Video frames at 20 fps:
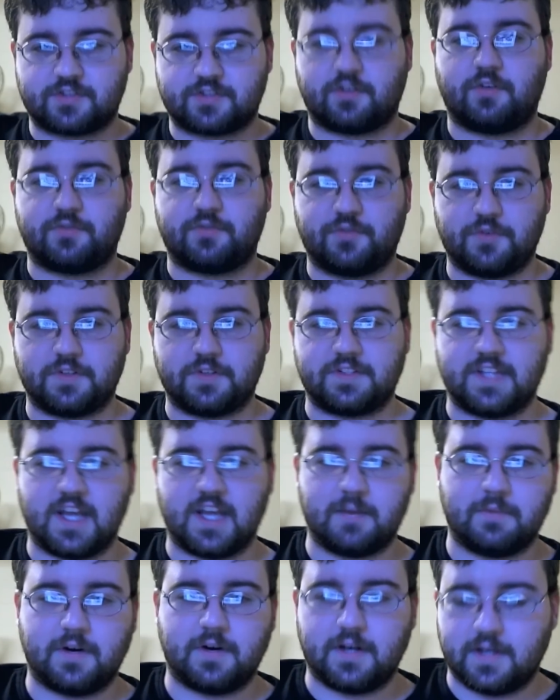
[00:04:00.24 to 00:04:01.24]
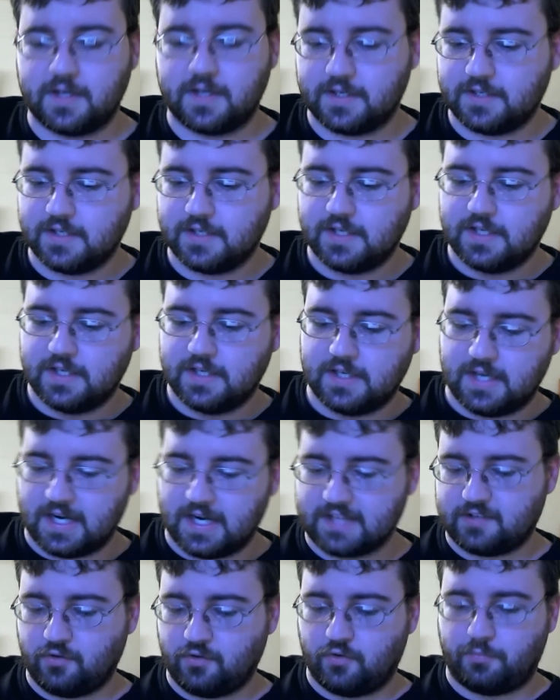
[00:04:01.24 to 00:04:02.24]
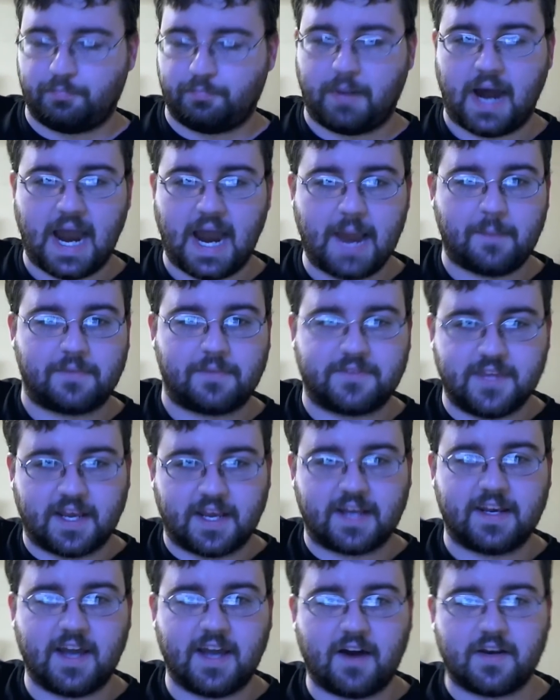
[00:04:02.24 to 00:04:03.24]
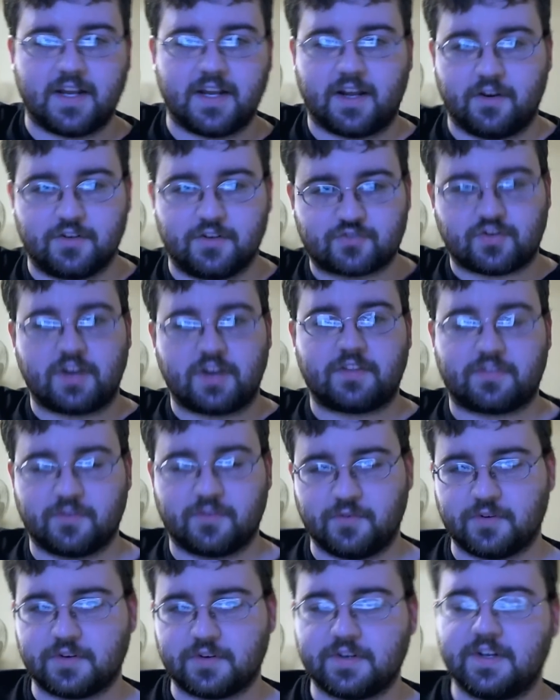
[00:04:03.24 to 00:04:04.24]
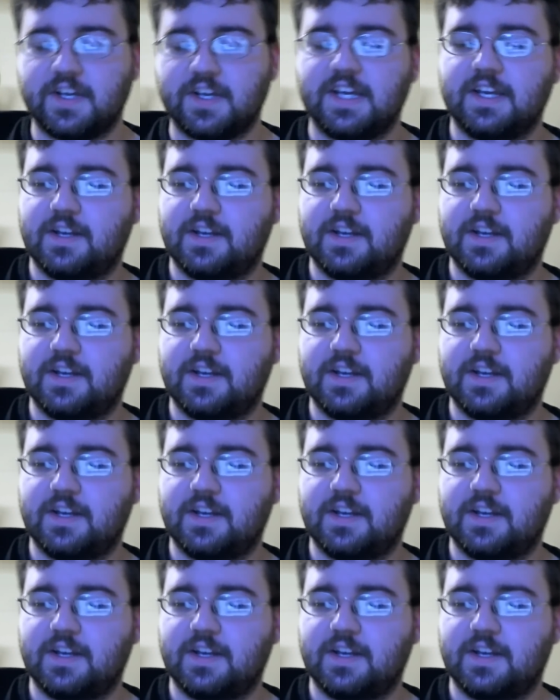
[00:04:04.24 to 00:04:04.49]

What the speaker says: her onto this damn I guess a little pipe sticking out and it goes straight through her.